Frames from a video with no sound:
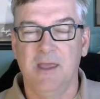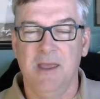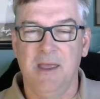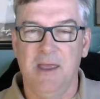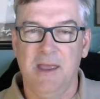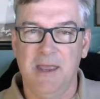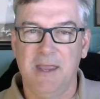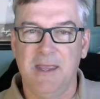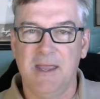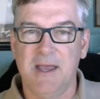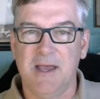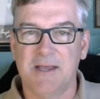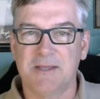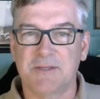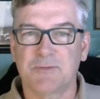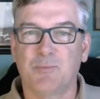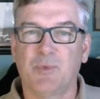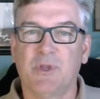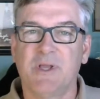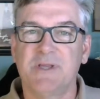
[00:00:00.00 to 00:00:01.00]
Hey guys,
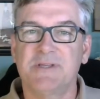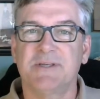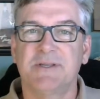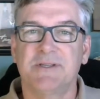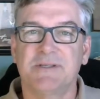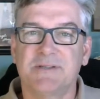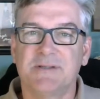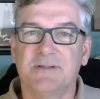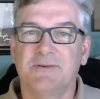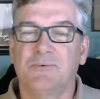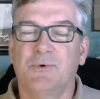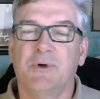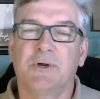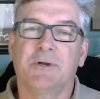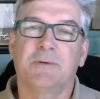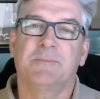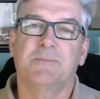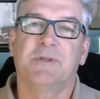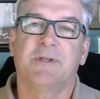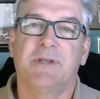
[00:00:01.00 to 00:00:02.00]
blessings.
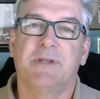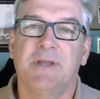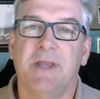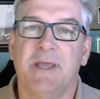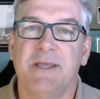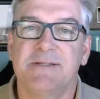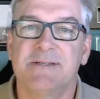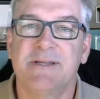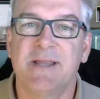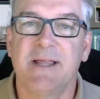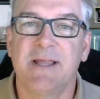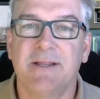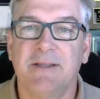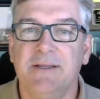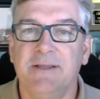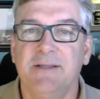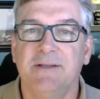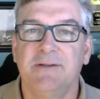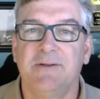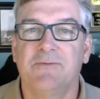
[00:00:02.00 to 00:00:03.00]
Welcome to today's
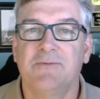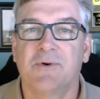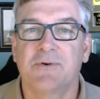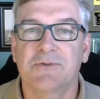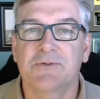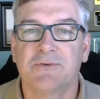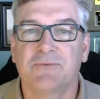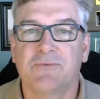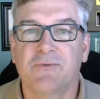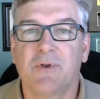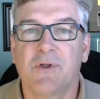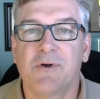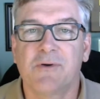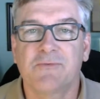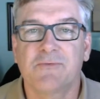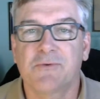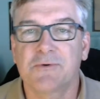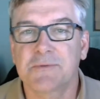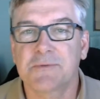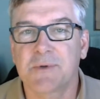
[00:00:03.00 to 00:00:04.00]
daily devotional for law
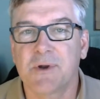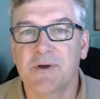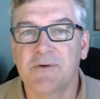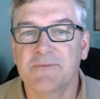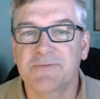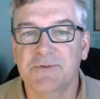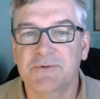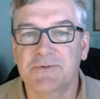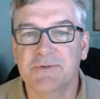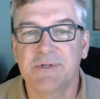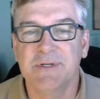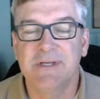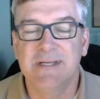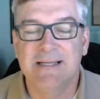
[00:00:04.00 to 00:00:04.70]
enforcement officers.